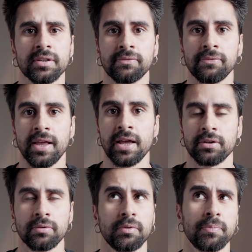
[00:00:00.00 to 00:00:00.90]
is
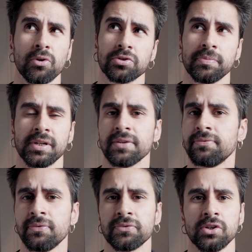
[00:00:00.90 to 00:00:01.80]
flat, approximately
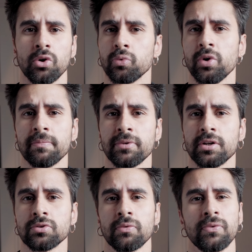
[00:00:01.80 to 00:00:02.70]
15 or 20
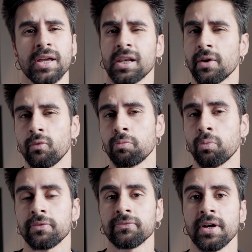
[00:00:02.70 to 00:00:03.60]
minutes of hike, like
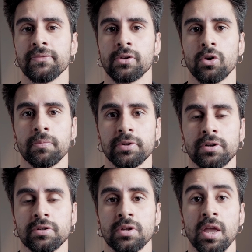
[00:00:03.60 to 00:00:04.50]
1.5
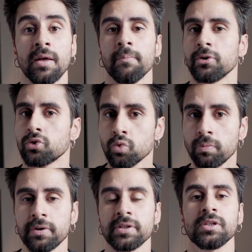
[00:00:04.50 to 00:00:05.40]
kilometers, but
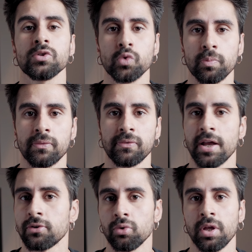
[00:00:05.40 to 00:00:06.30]
super easy, super
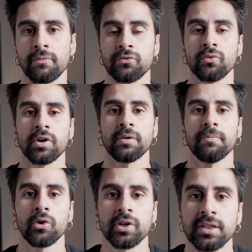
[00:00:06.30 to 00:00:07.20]
flat, don't have to worry
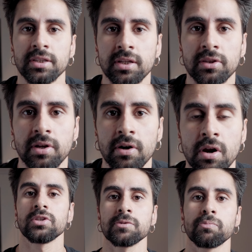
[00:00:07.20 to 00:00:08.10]
about anything there.
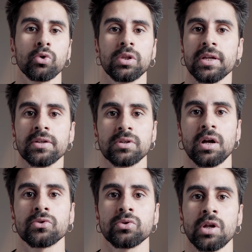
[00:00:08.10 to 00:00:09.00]
These both lakes
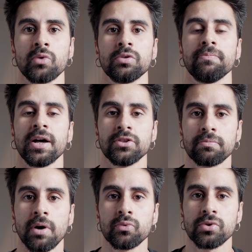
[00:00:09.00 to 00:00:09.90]
are surrounded by the
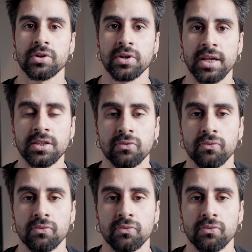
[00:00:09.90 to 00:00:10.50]
mountain range